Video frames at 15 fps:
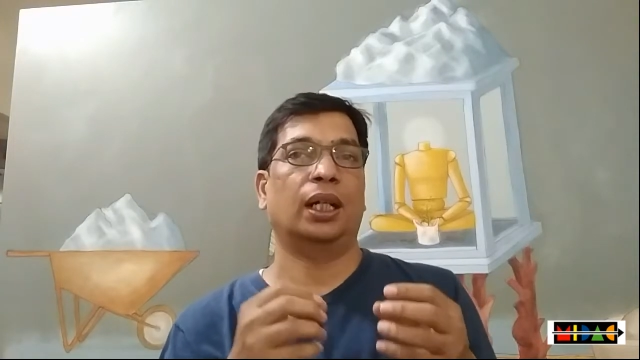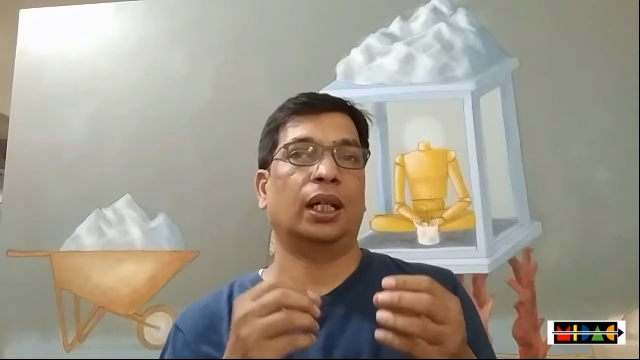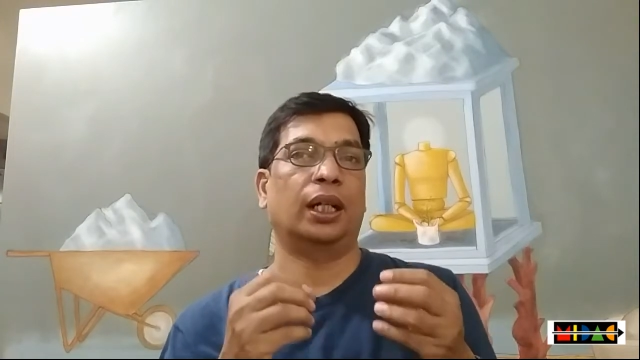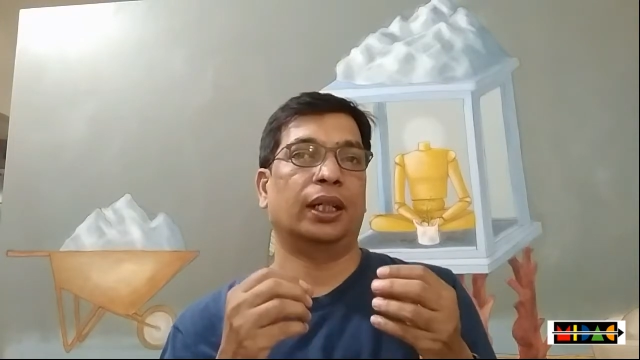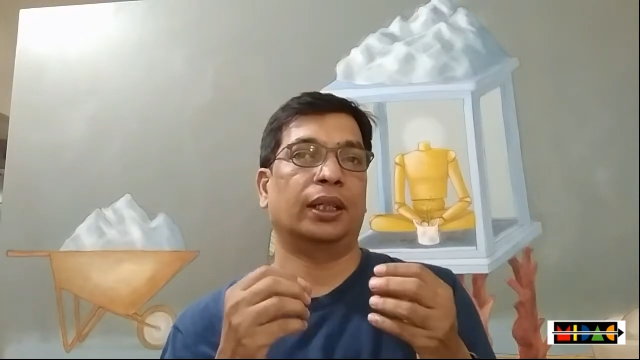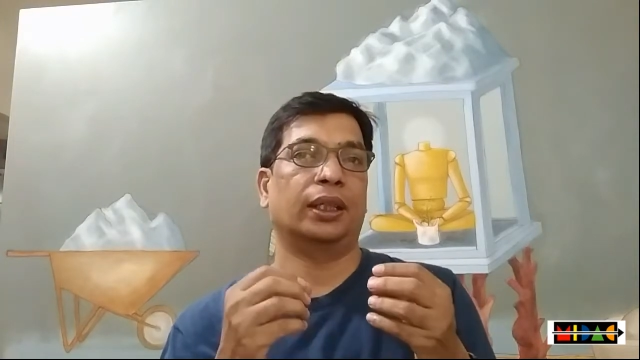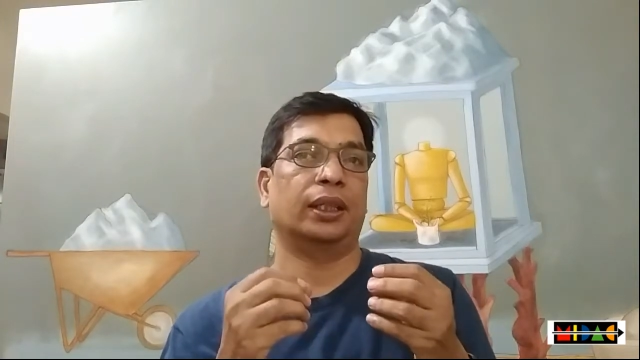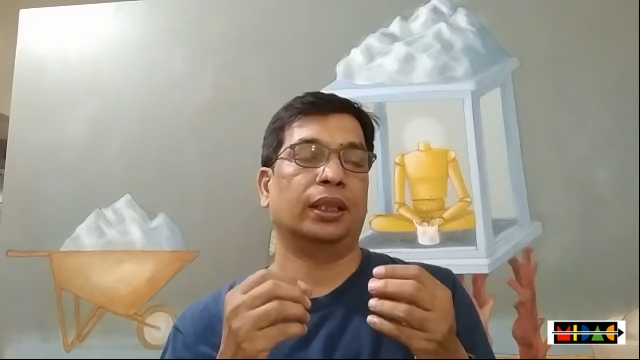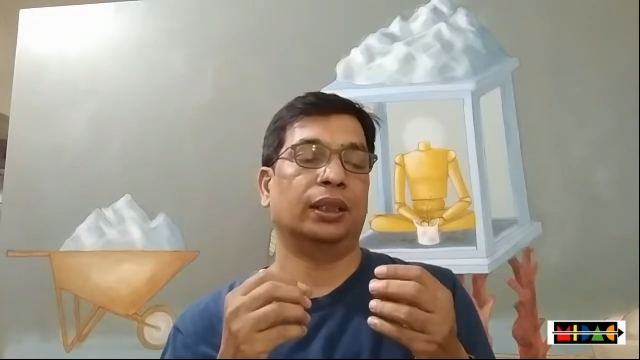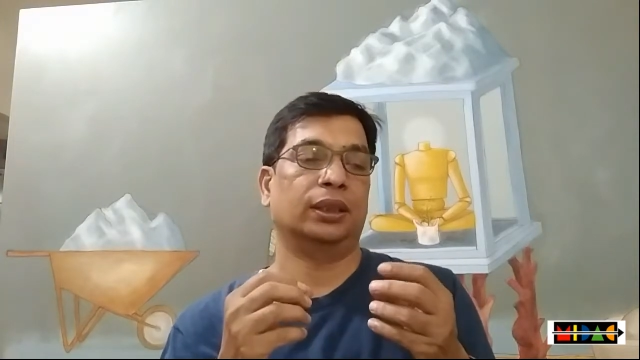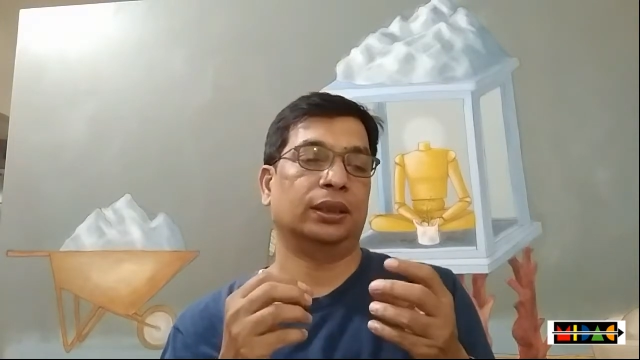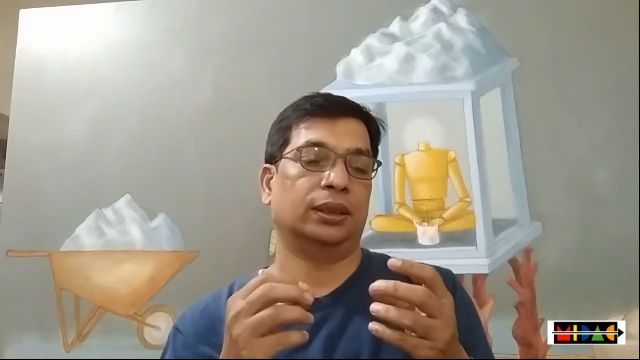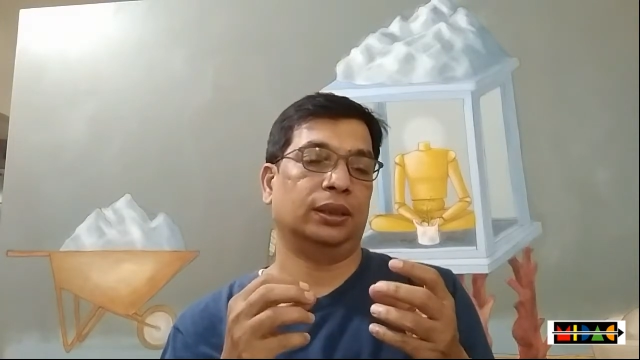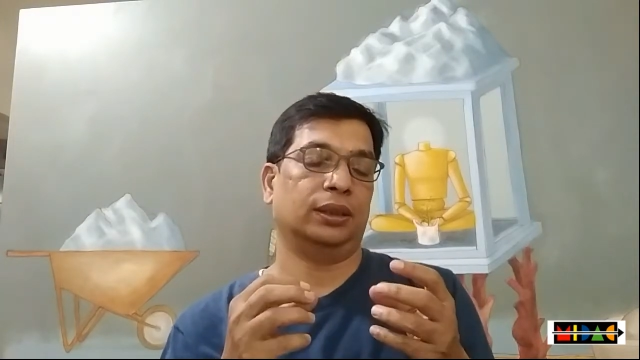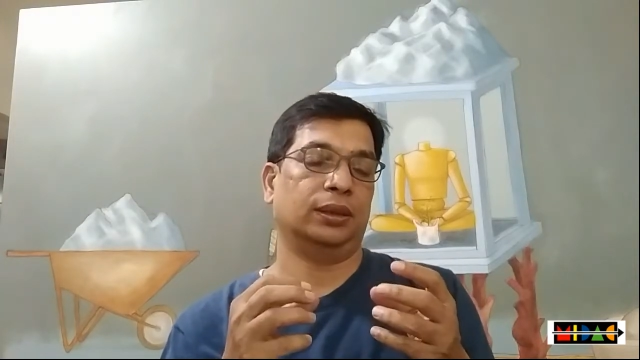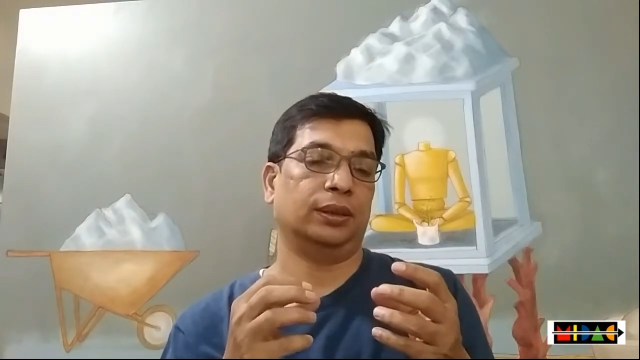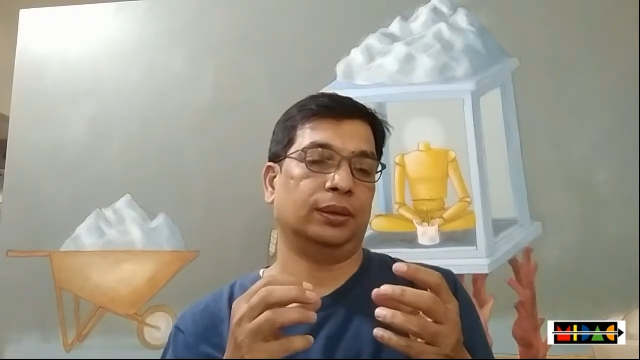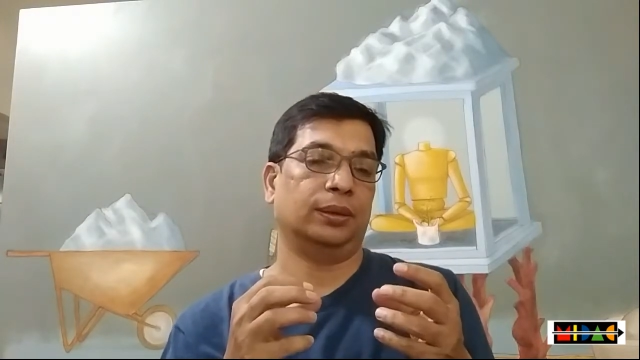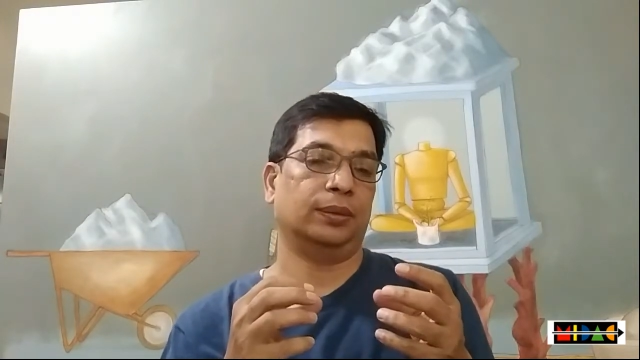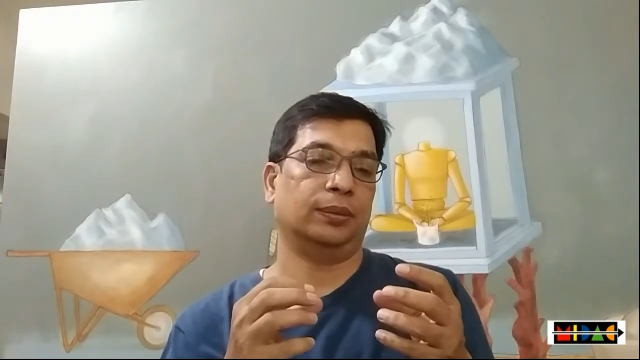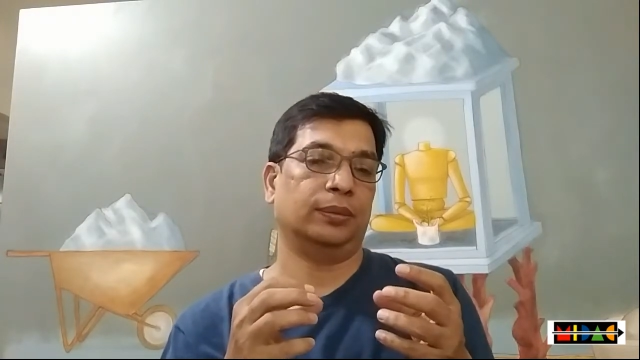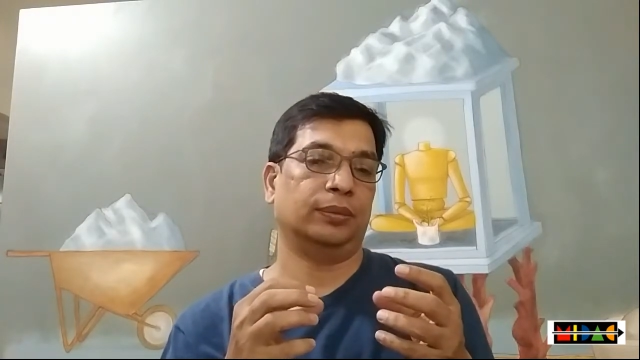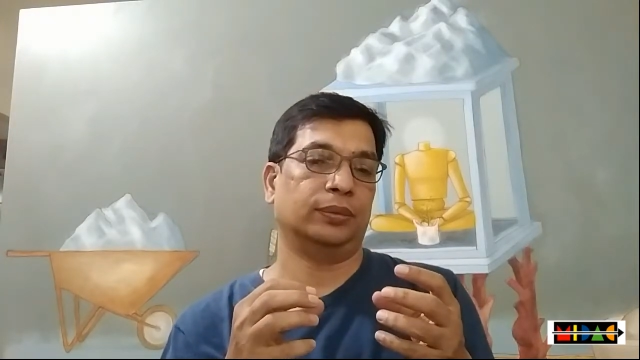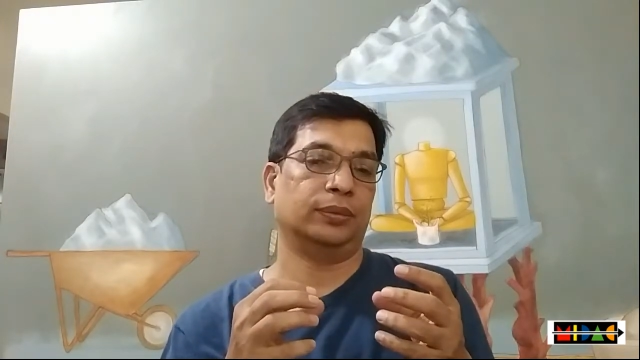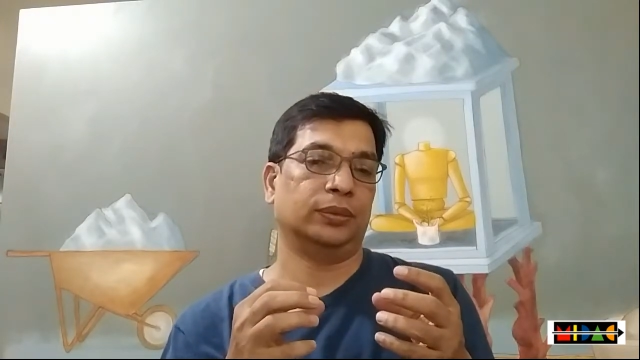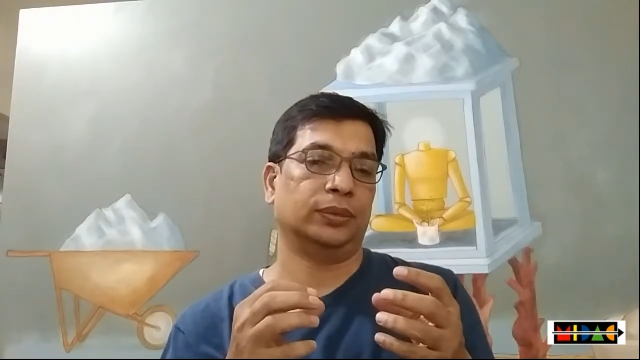and so